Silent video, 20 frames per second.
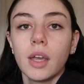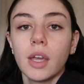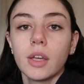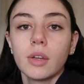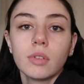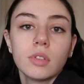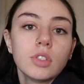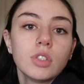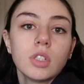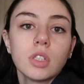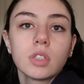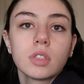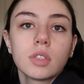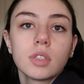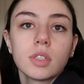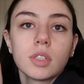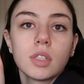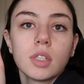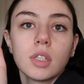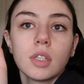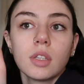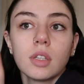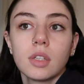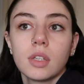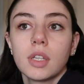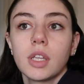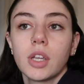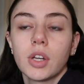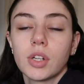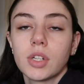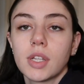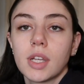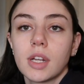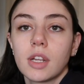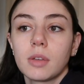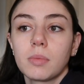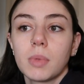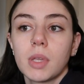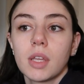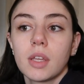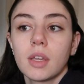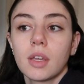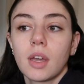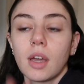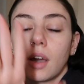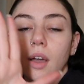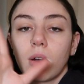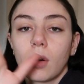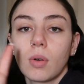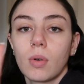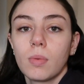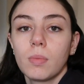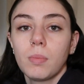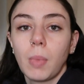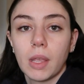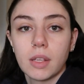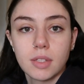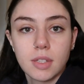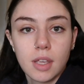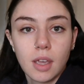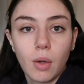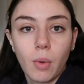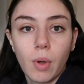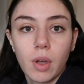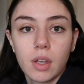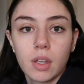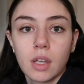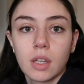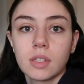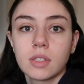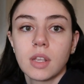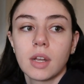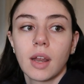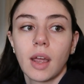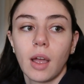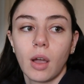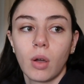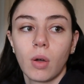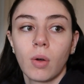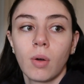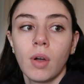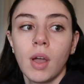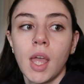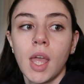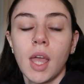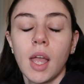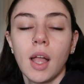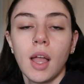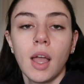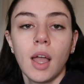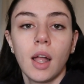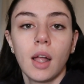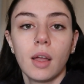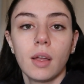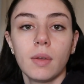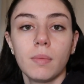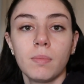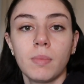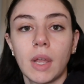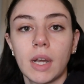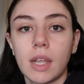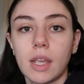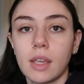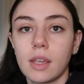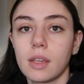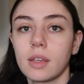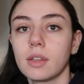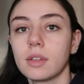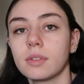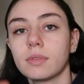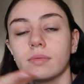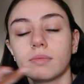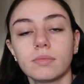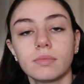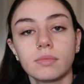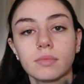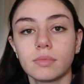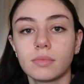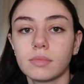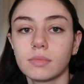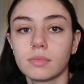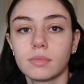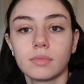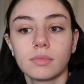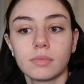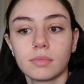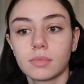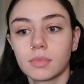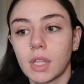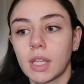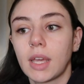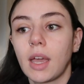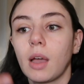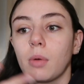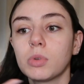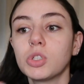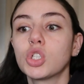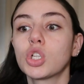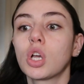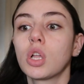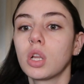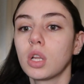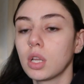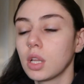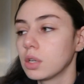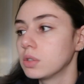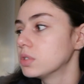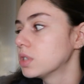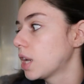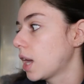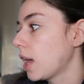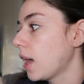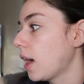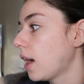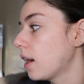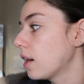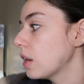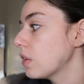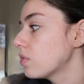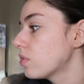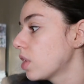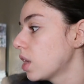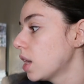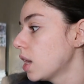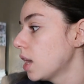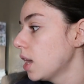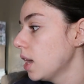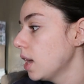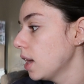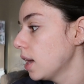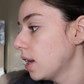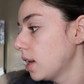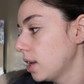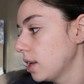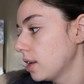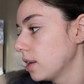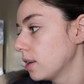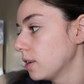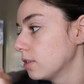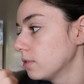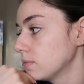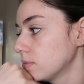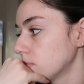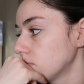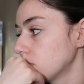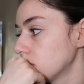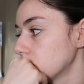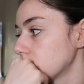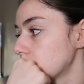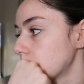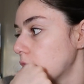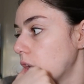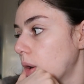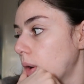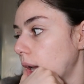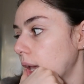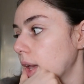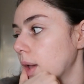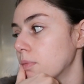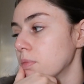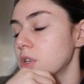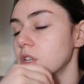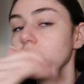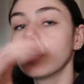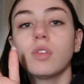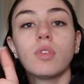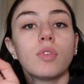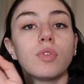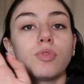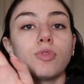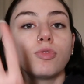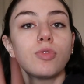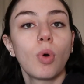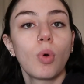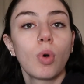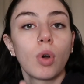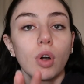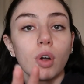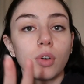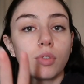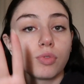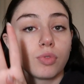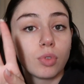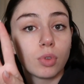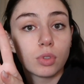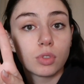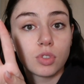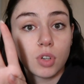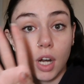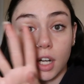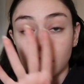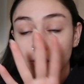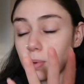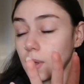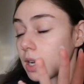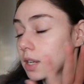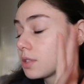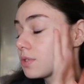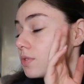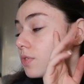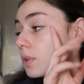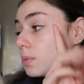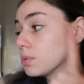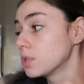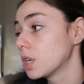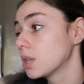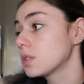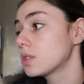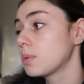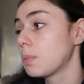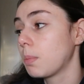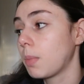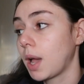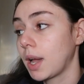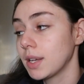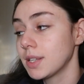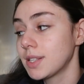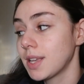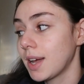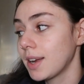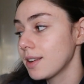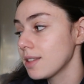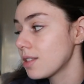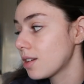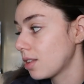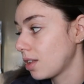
it was just irritating me how messy it was and how many, like, how much clothes I have. So I emptied 4 full trash bags from just my side of the